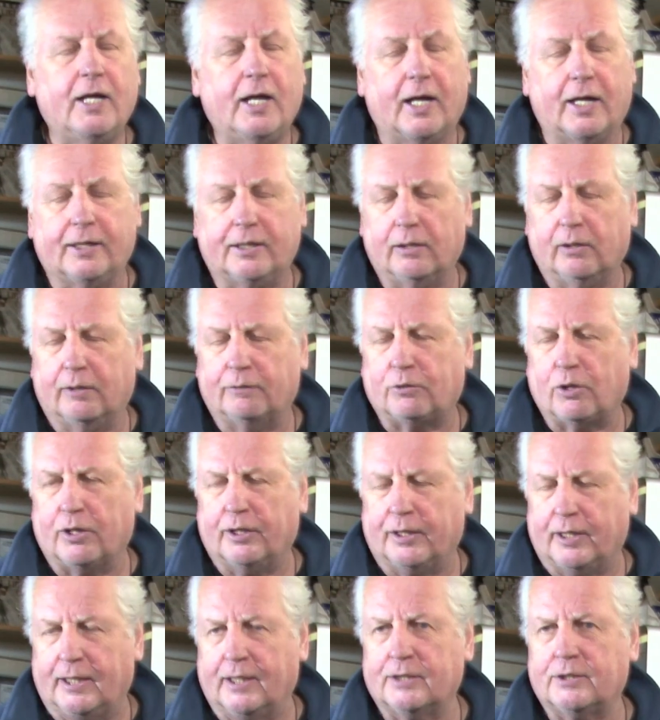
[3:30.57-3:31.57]
and now I've got
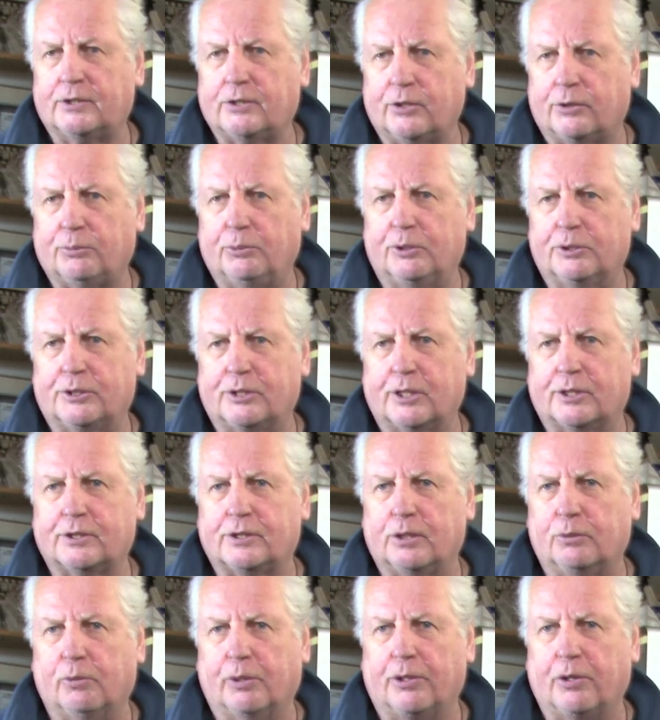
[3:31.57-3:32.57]
an
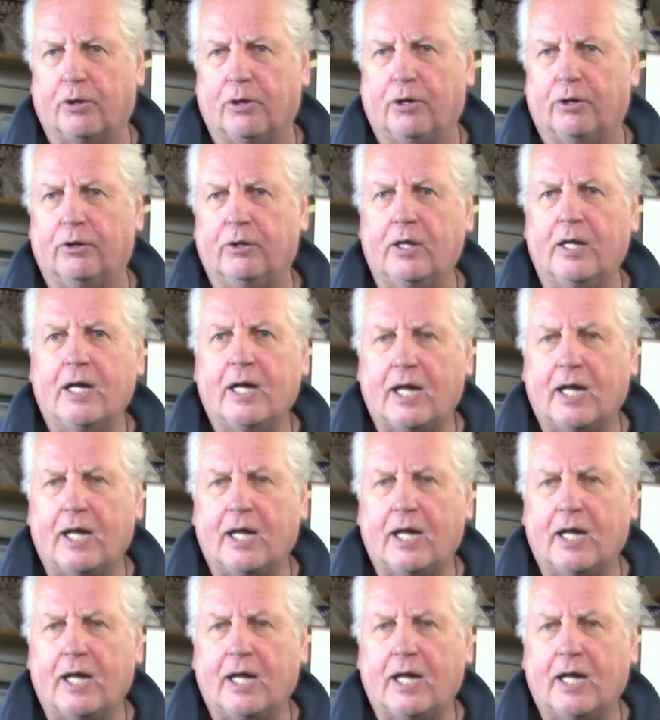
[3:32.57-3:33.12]
Insta360 1R,